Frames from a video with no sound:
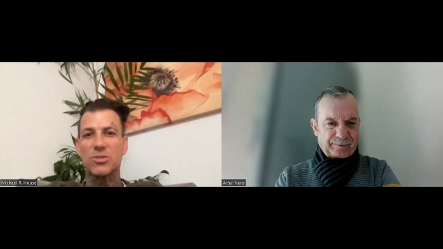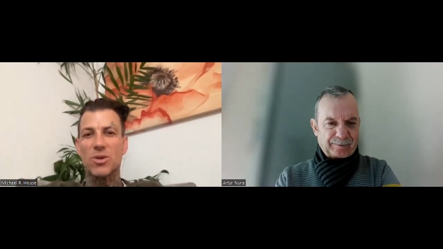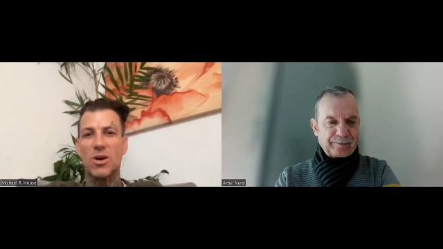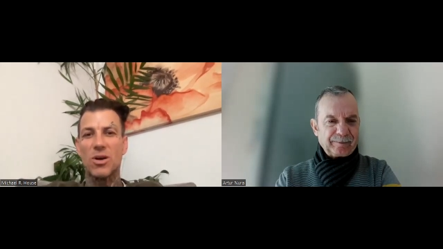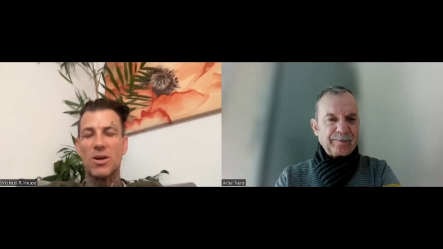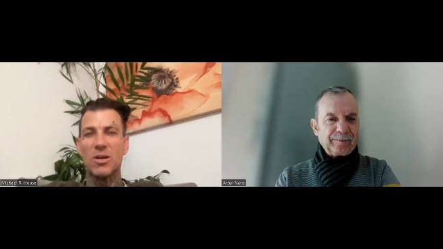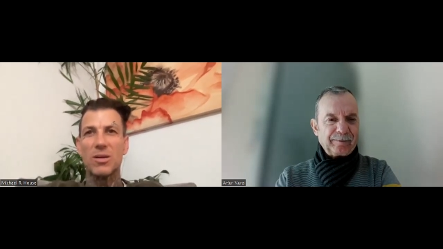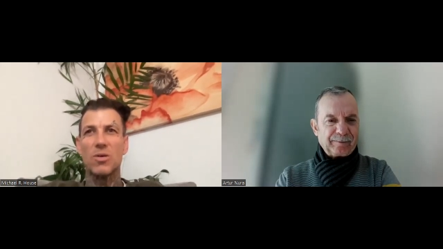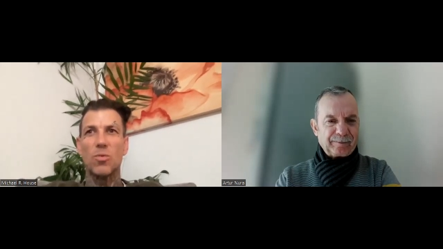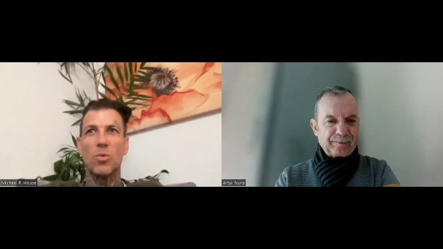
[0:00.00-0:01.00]
Speaker 1: a song
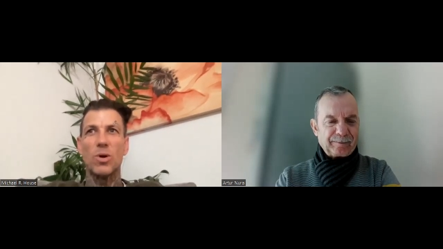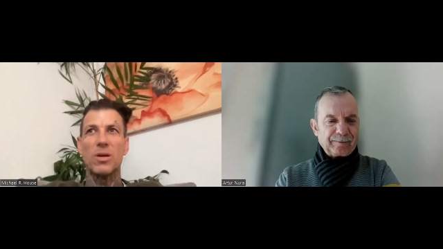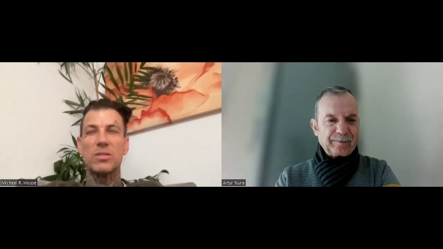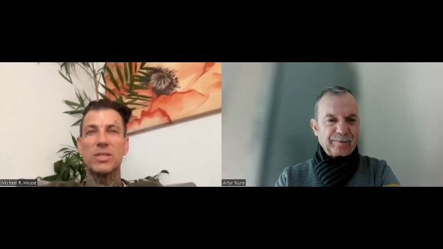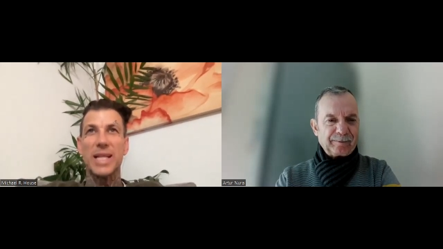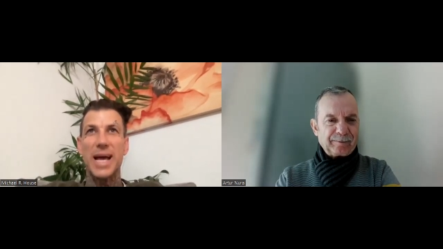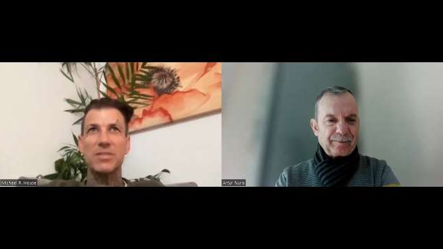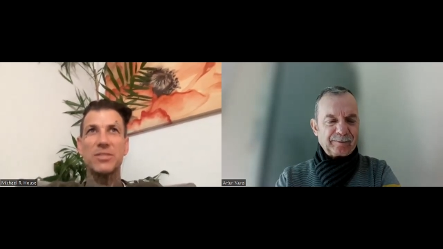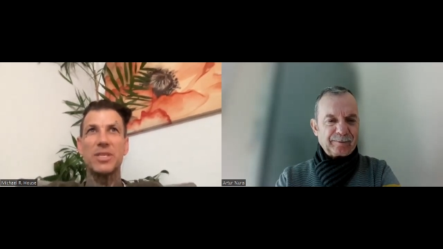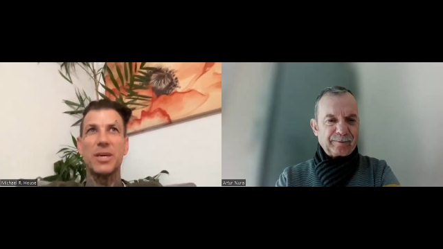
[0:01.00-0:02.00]
was
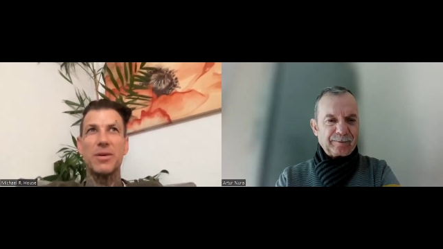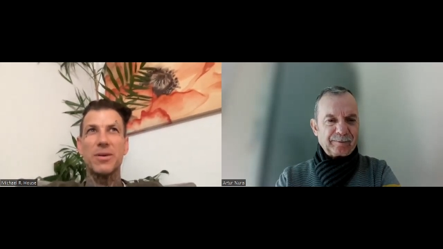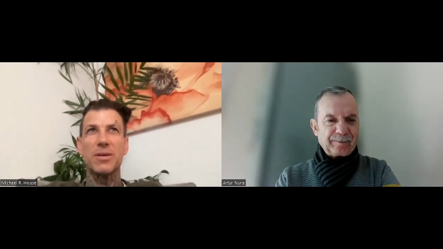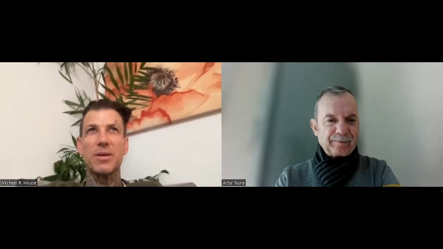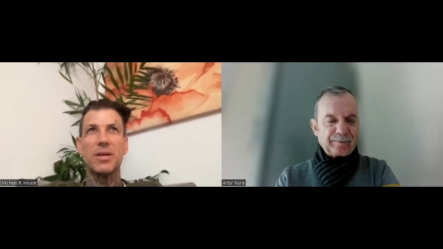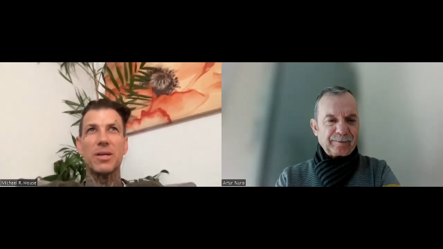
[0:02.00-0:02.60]
last year,